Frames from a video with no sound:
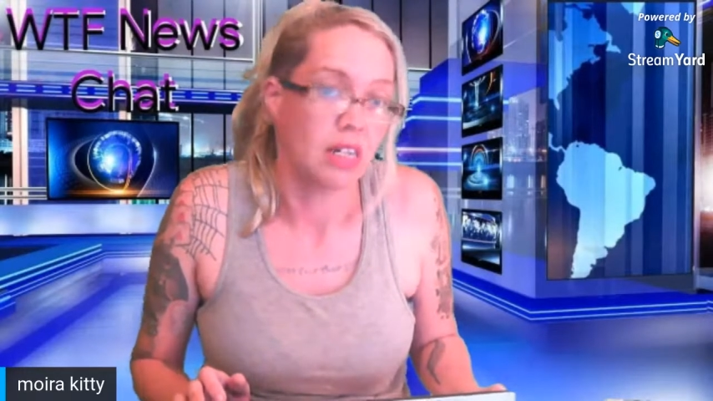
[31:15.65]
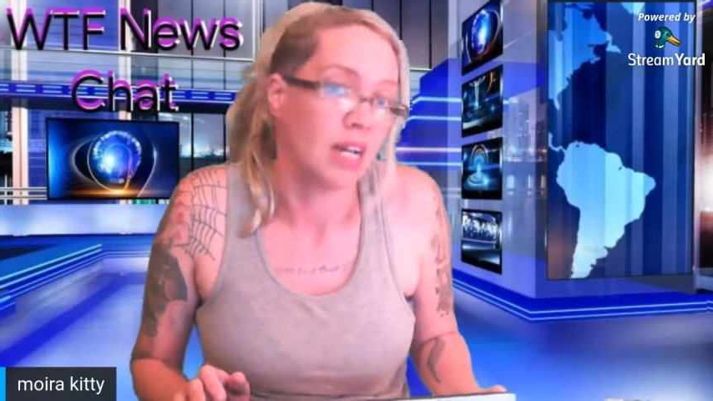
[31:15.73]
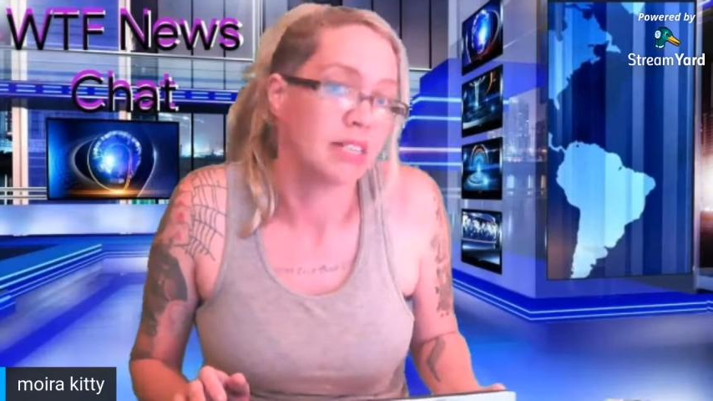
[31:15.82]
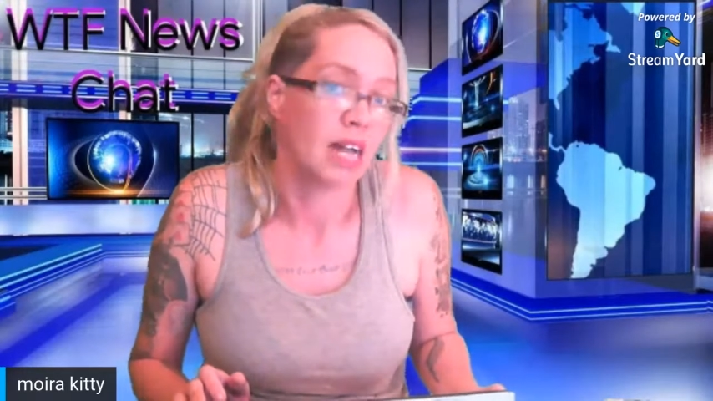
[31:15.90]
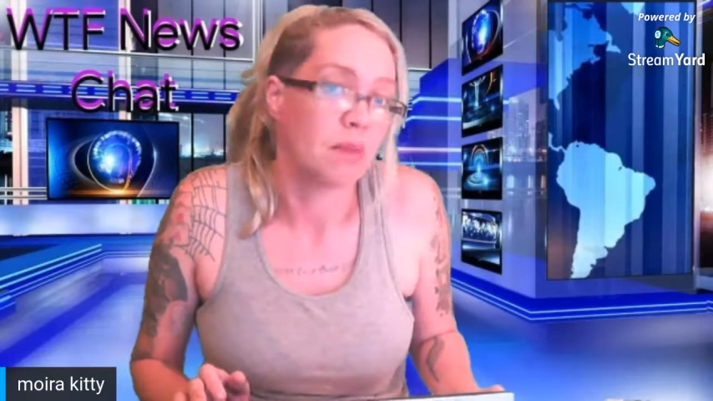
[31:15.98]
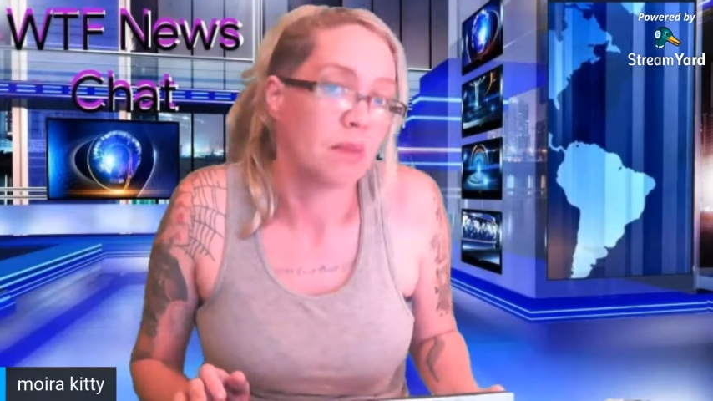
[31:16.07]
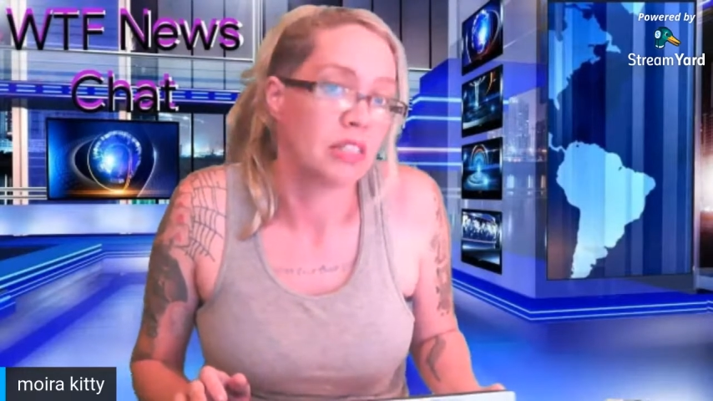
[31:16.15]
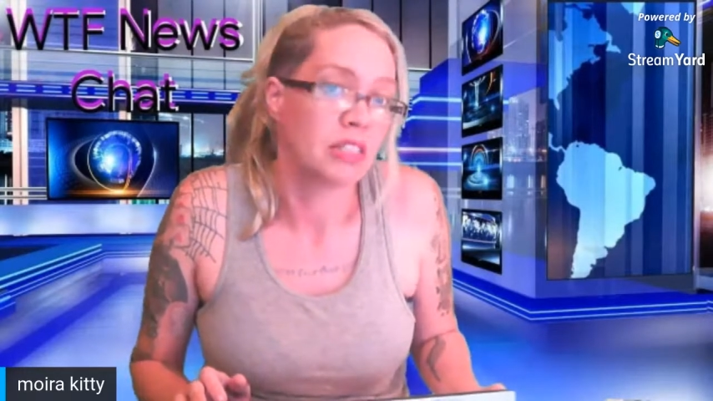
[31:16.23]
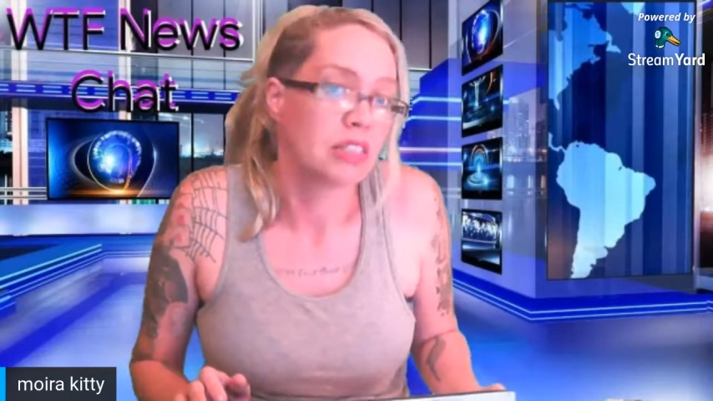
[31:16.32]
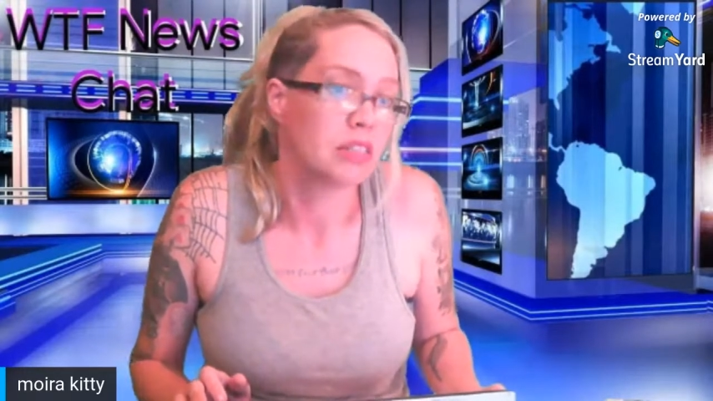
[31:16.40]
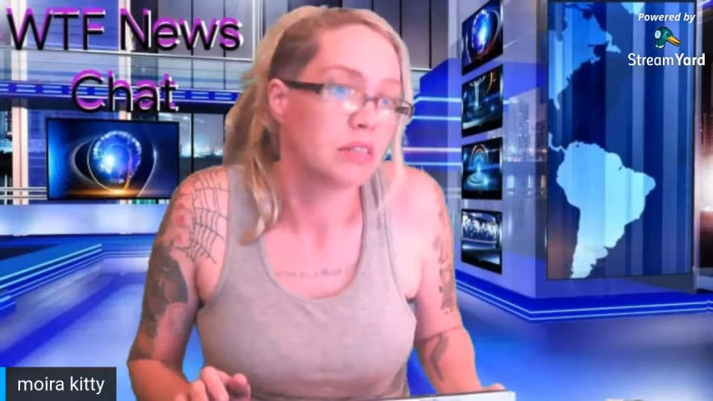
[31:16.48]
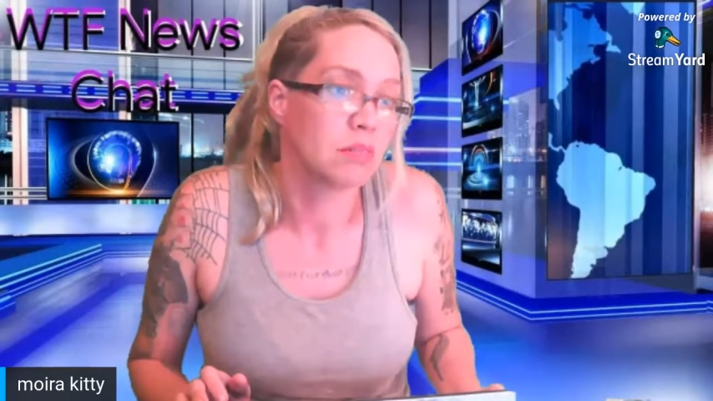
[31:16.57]
has happened
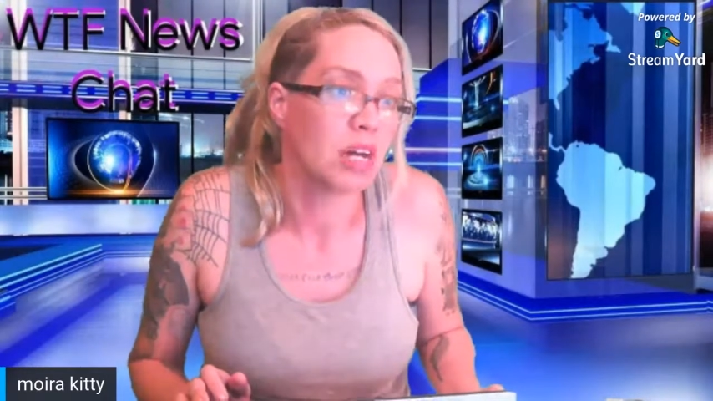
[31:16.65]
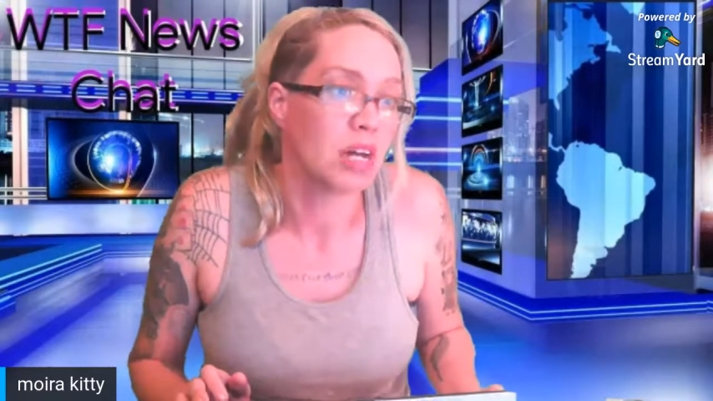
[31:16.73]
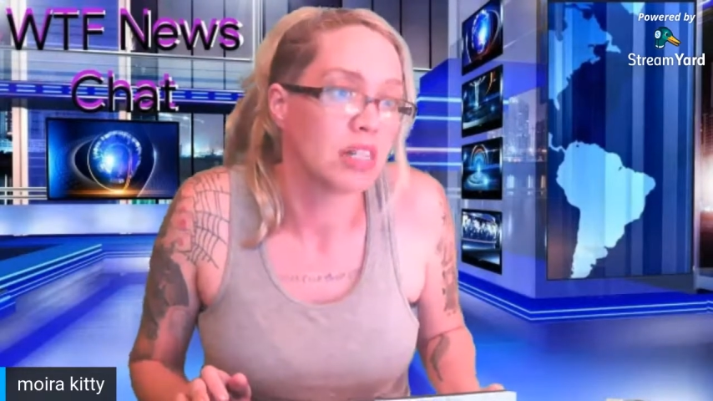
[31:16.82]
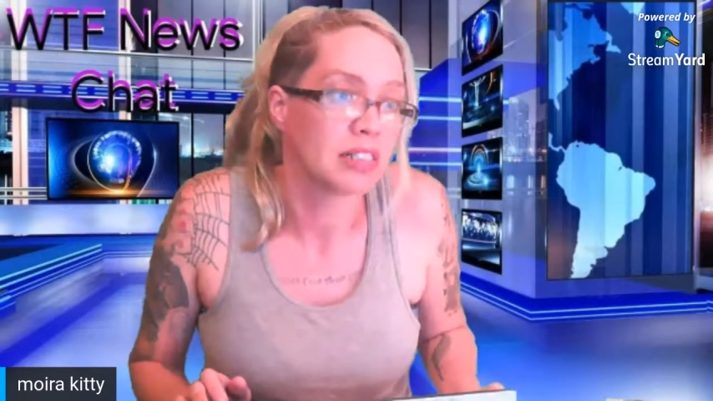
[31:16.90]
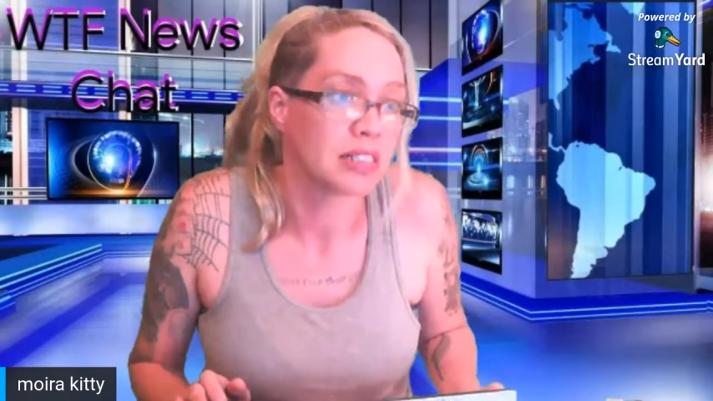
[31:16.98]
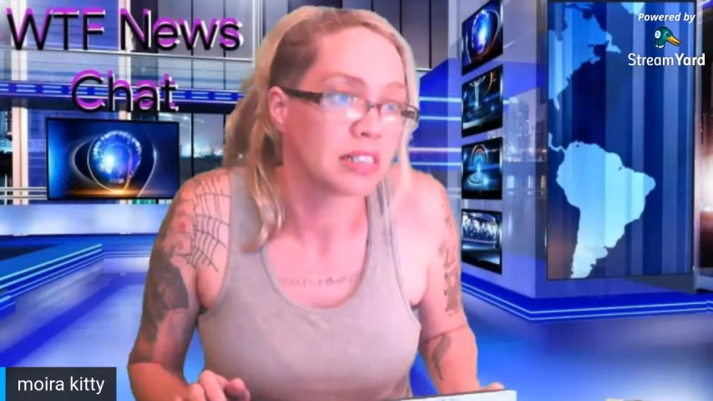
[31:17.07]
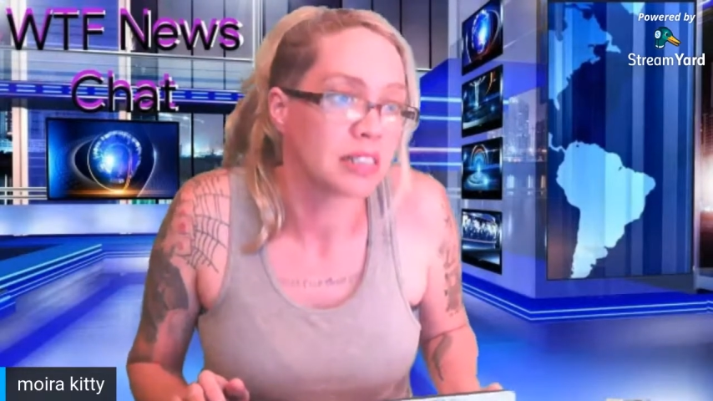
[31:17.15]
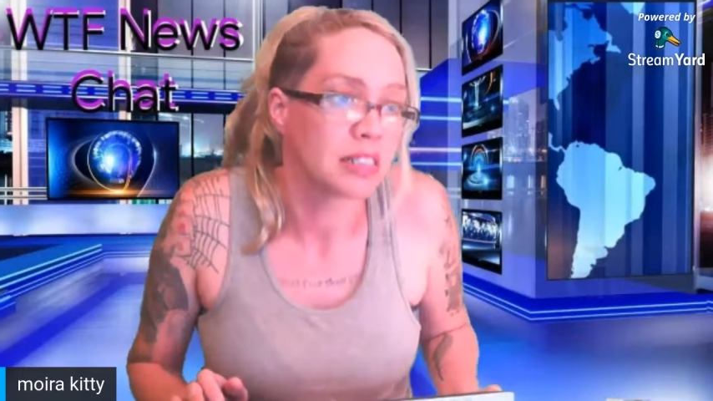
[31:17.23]
in politics.